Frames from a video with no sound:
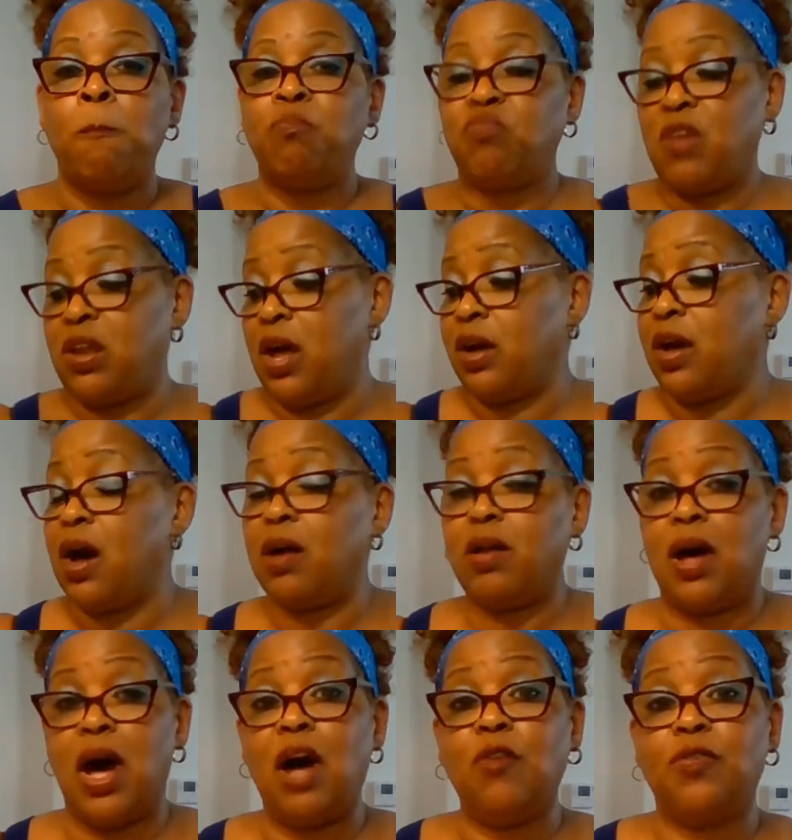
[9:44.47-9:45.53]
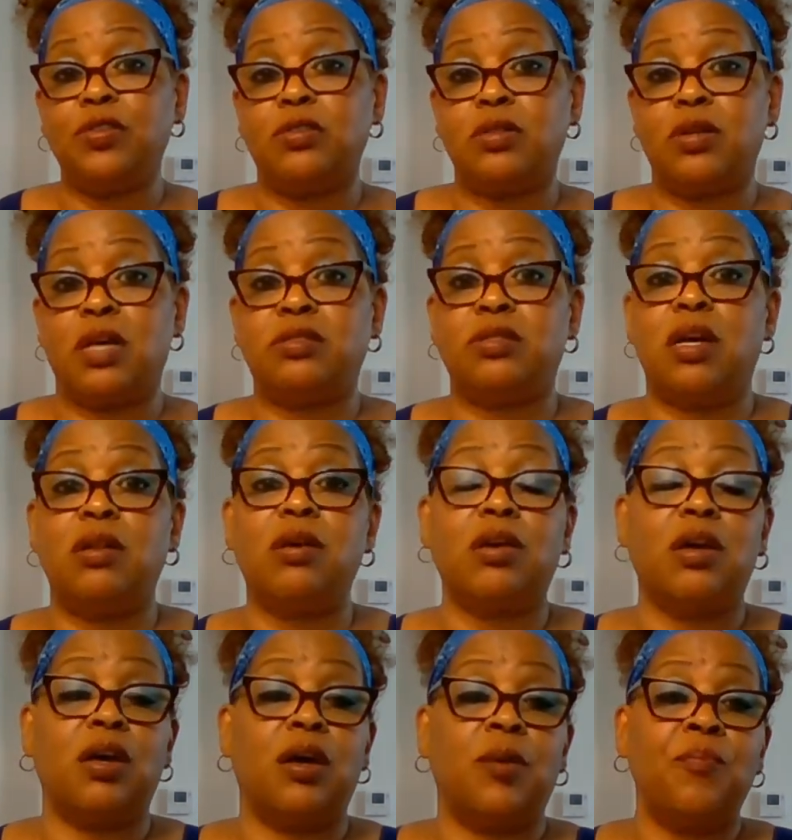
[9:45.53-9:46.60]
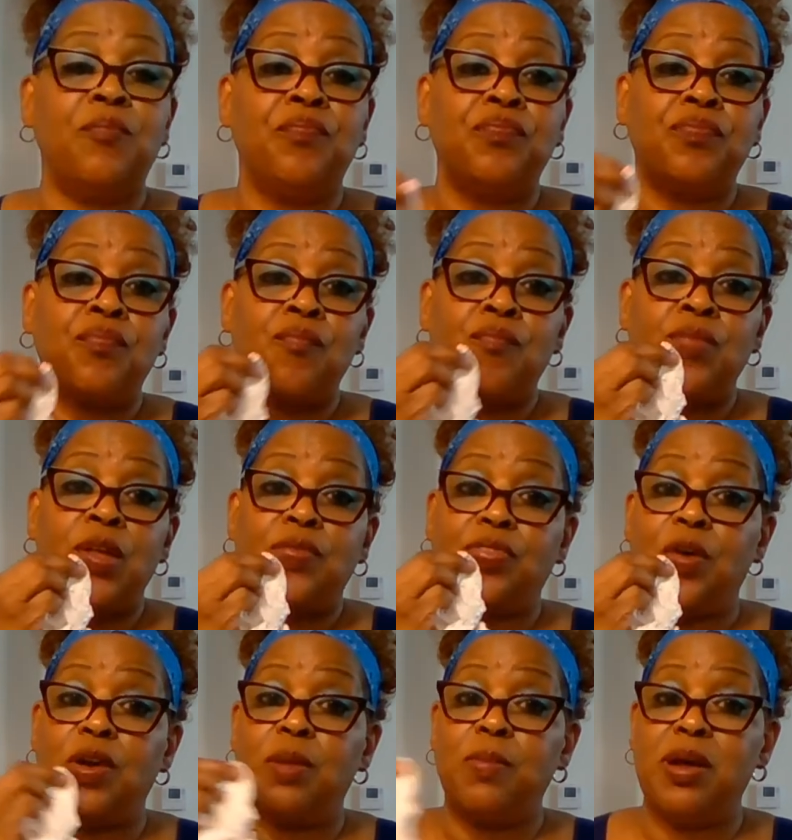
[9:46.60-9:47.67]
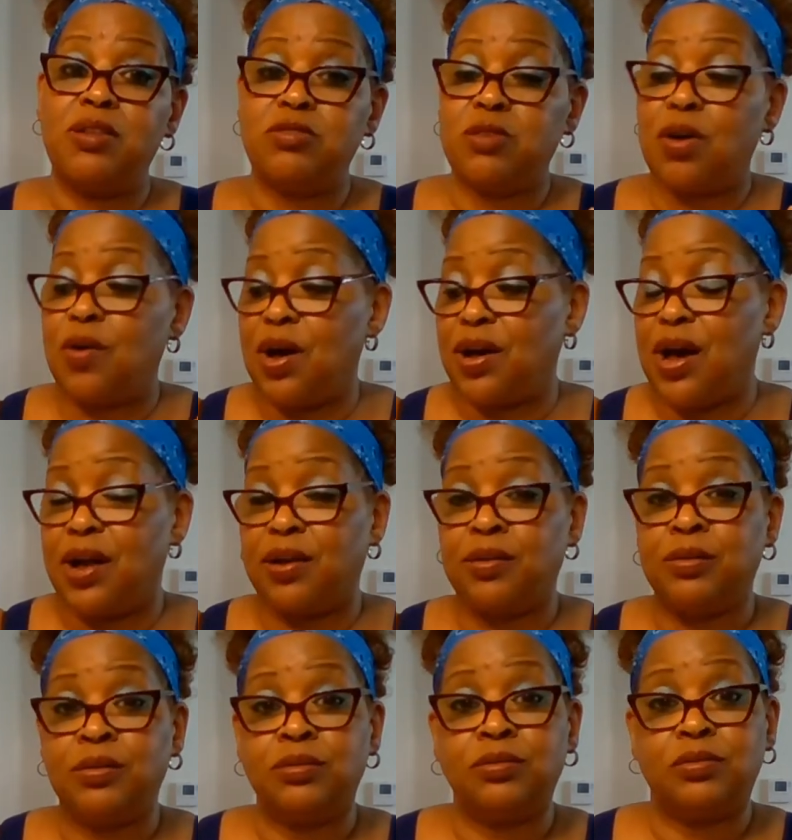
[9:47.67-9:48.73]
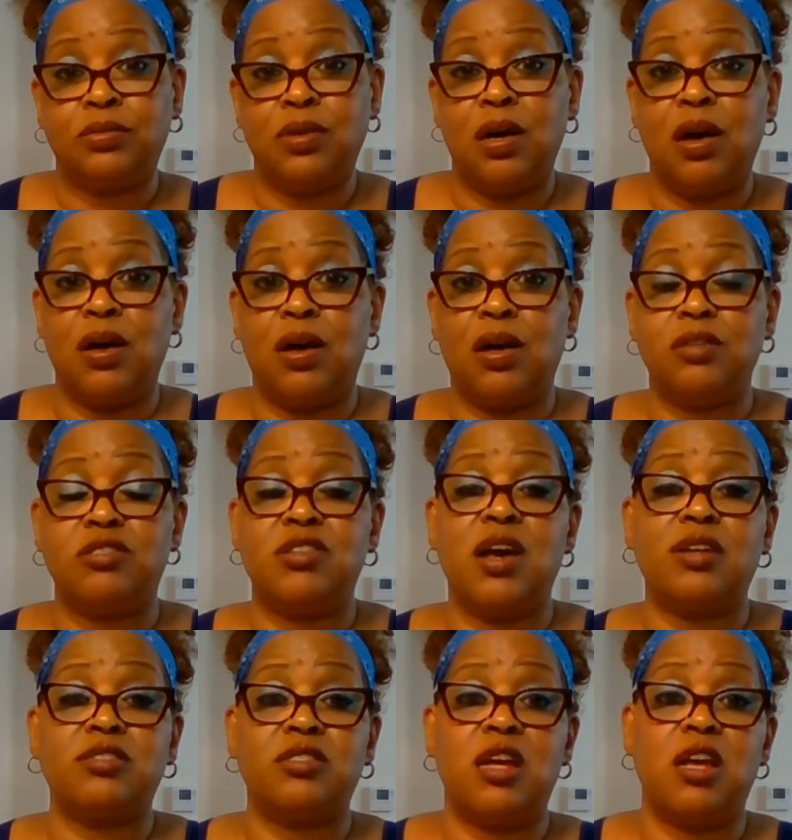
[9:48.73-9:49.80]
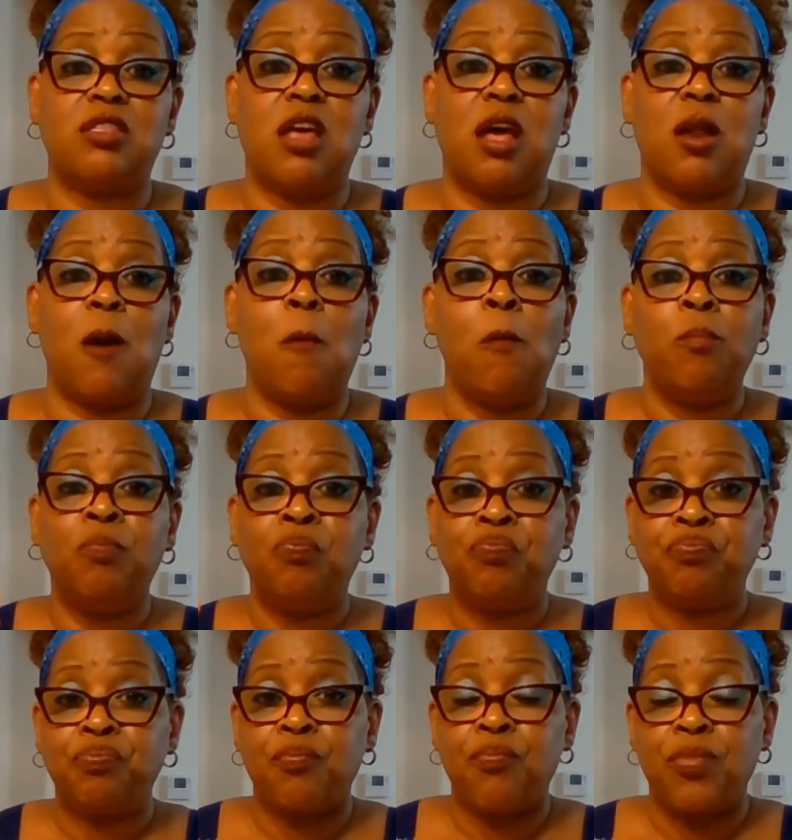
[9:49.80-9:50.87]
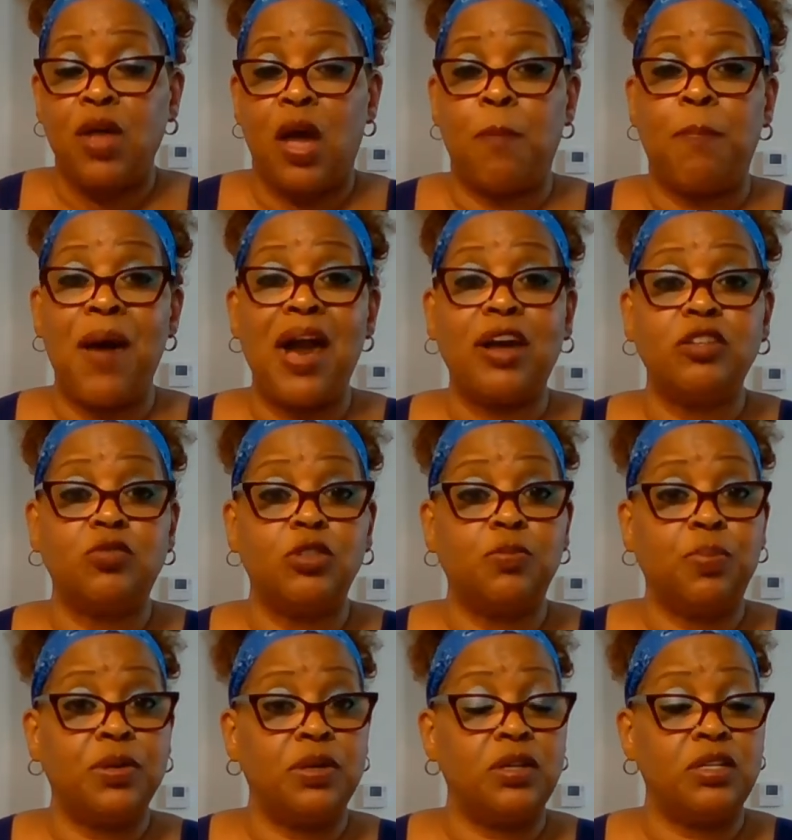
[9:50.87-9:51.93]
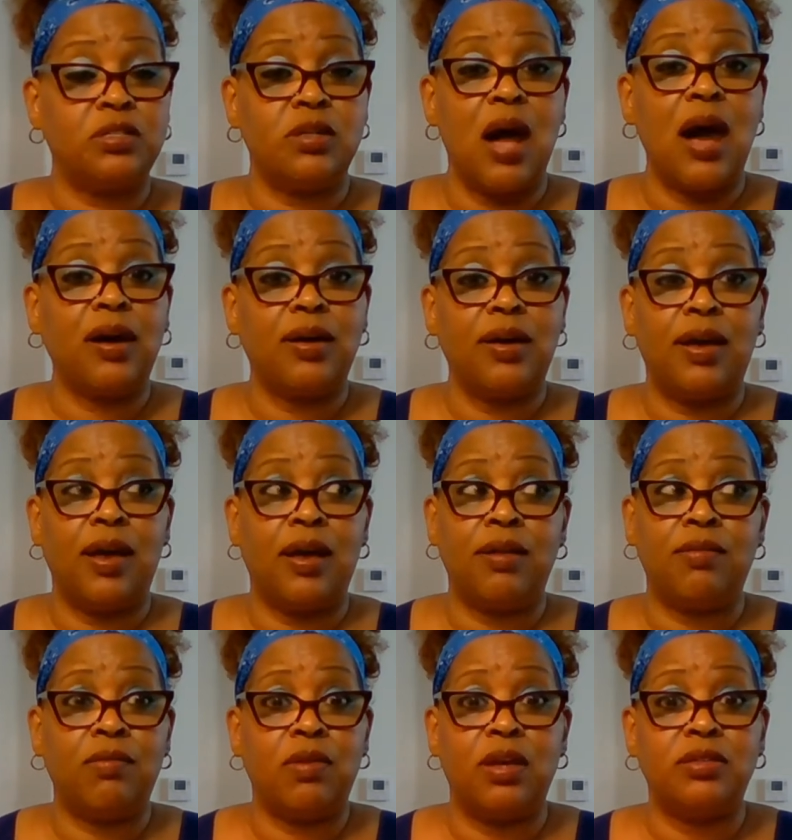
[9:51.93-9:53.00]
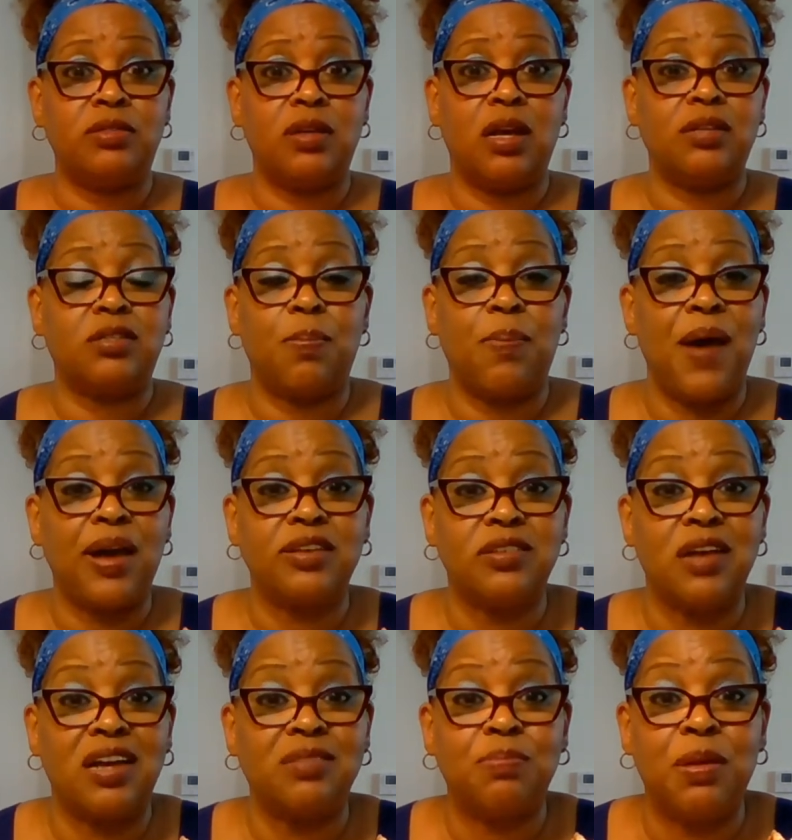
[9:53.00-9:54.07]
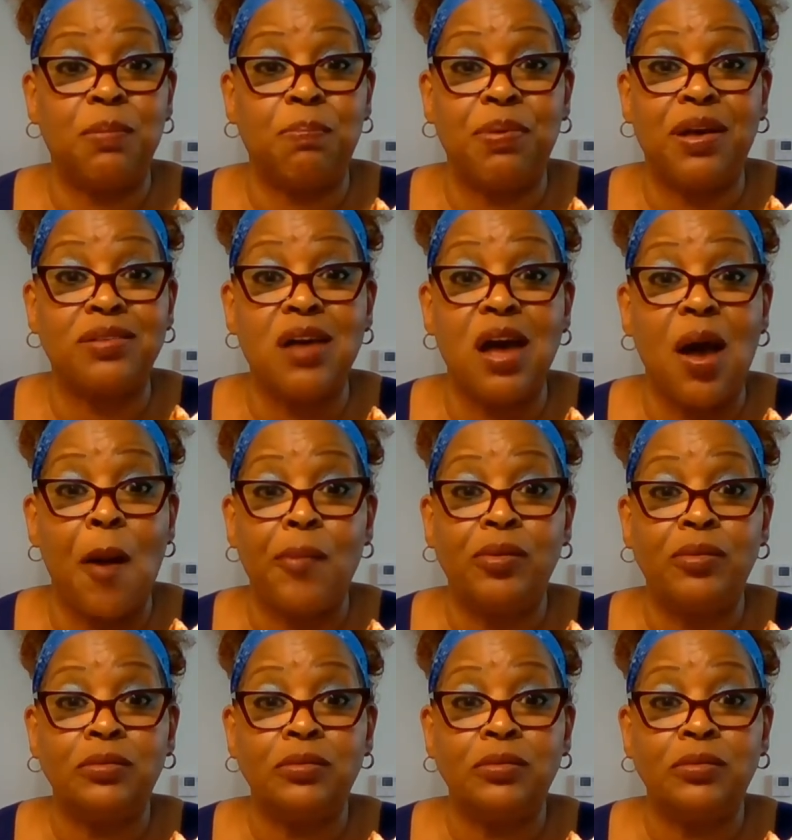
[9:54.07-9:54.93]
And I call the office and I say, look here, 30 minutes ago I got a text saying that a package was put in this locker and it says the package has been picked up.